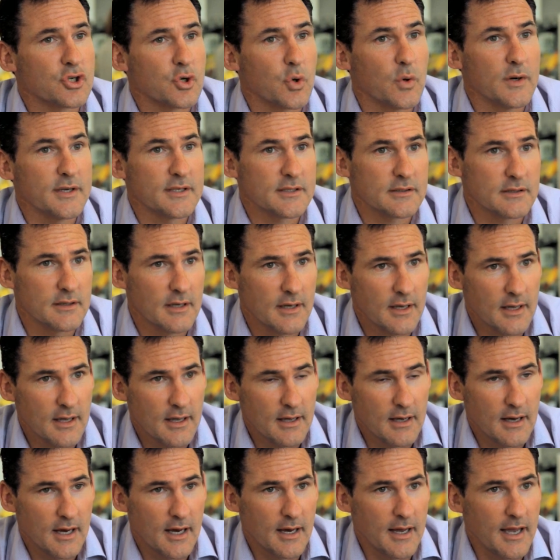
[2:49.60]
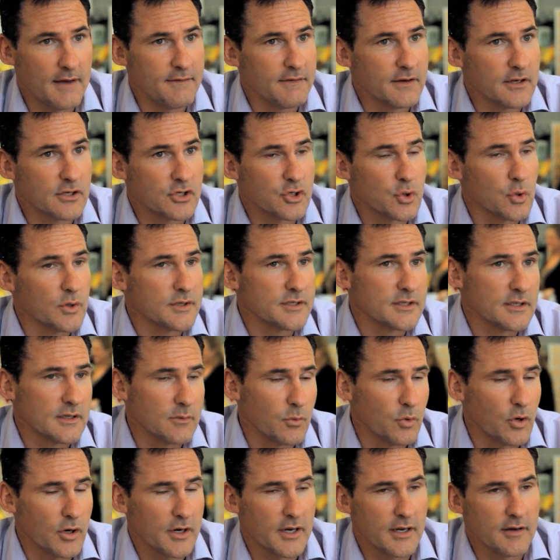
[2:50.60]
choice, having a choice in
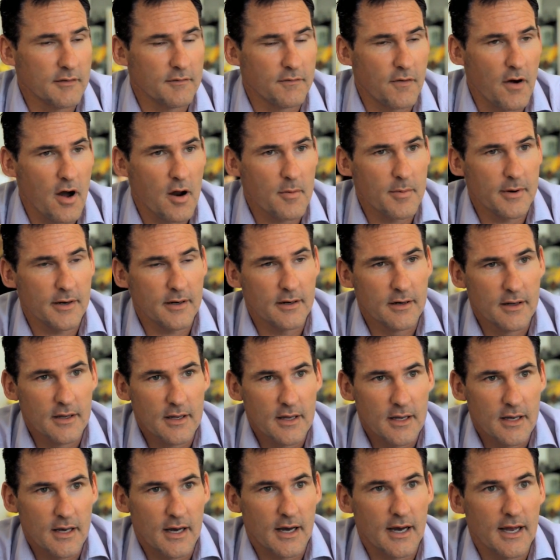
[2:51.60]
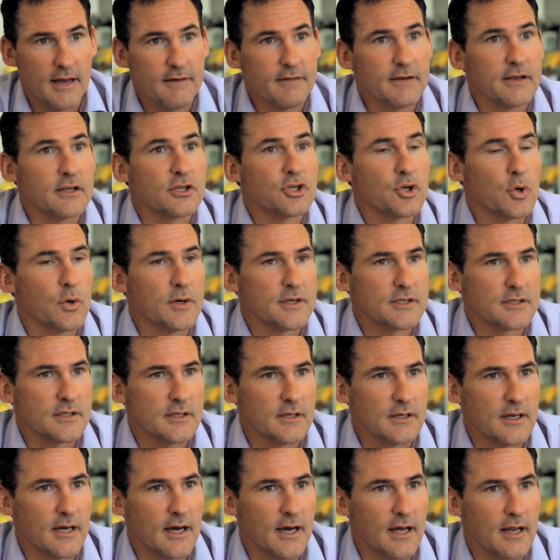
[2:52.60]
the working environment, having a choice
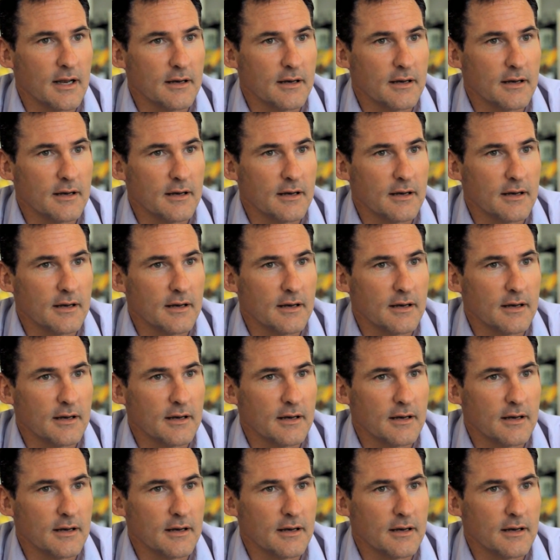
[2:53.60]
in